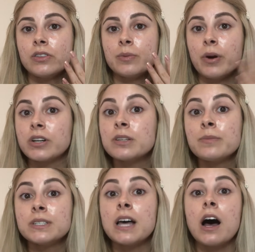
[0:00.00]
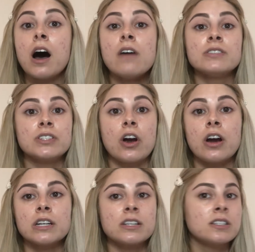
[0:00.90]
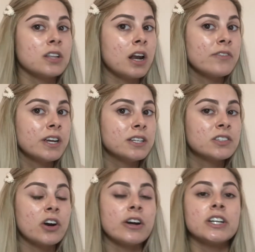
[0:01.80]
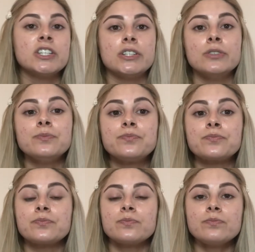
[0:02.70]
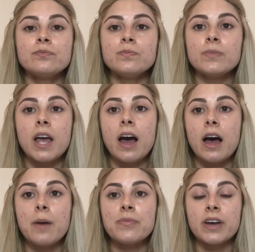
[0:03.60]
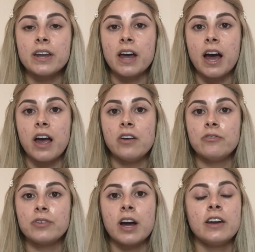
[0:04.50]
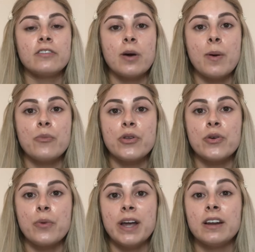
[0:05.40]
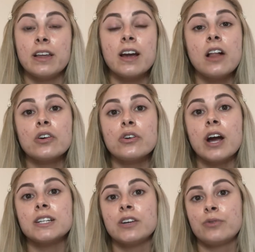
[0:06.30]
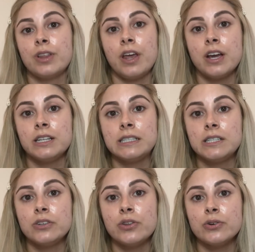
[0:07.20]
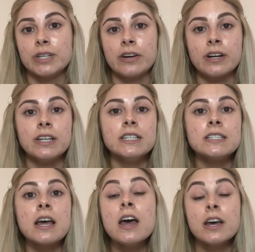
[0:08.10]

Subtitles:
marks themselves, scars, because a lot of it is scarring too, then I've kind of come up with a way to like color correct and really conceal those areas.